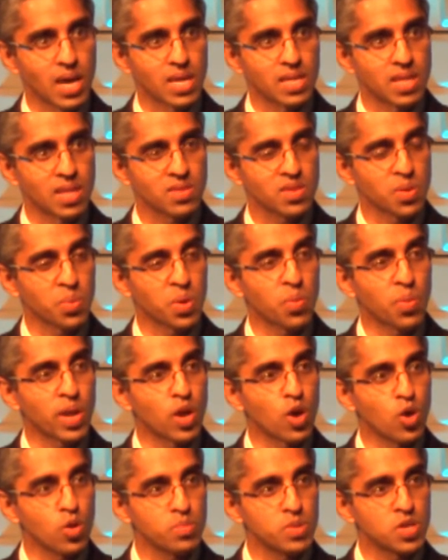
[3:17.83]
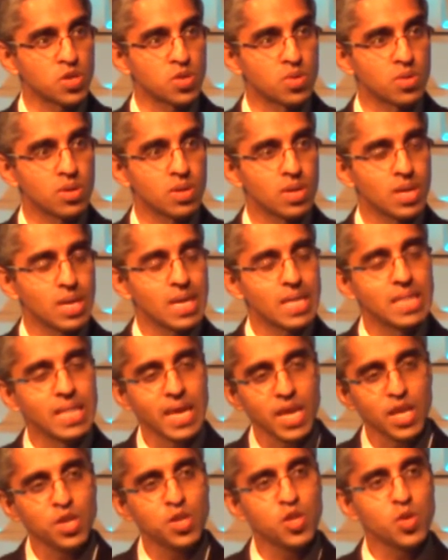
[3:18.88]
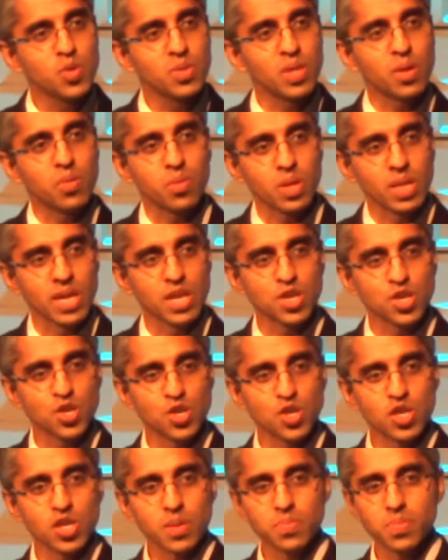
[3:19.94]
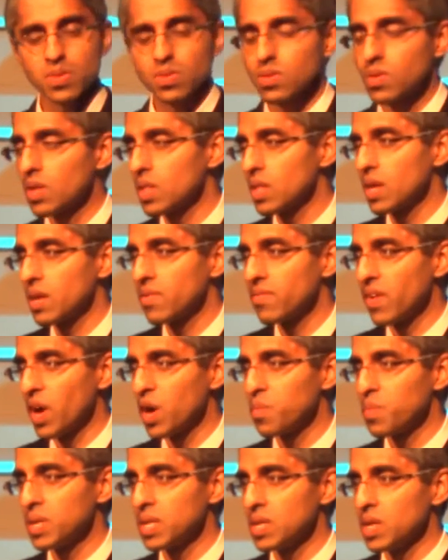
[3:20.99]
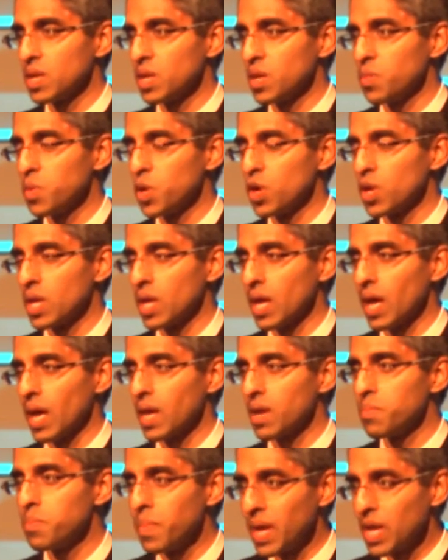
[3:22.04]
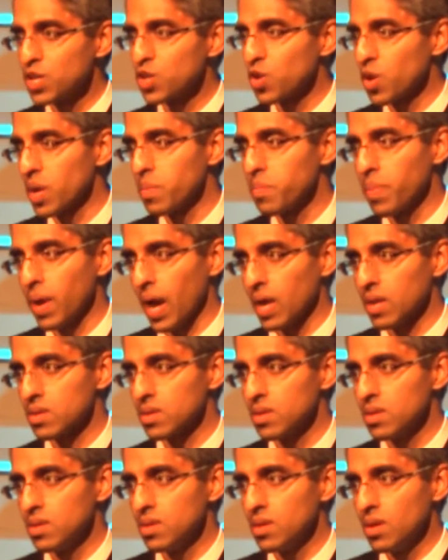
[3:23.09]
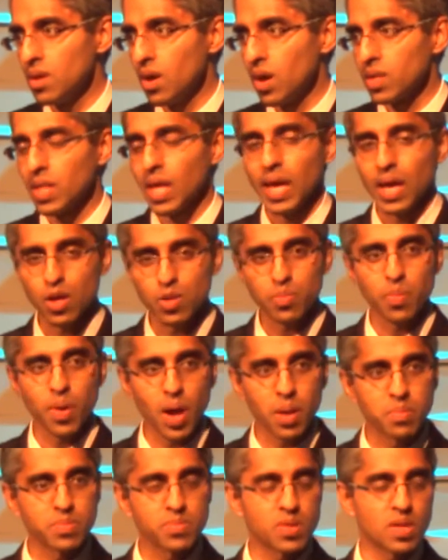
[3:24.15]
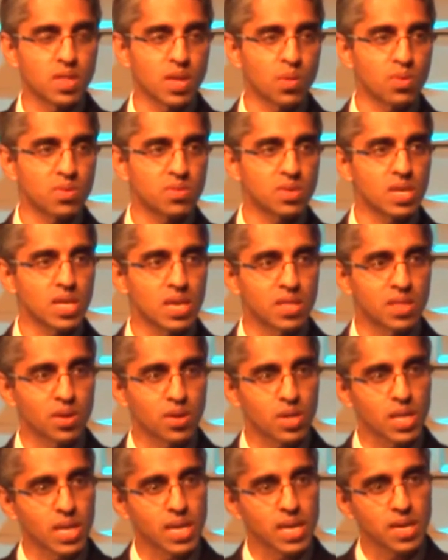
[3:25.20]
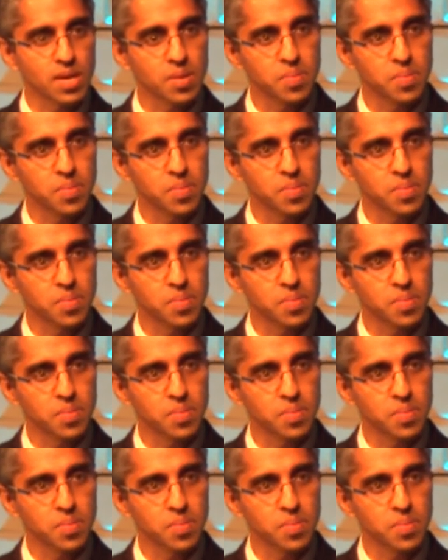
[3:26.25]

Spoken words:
that someone went home to, they knew that relationships and the environment in a community had a major impact on the health problems that they were seeing in their clinic.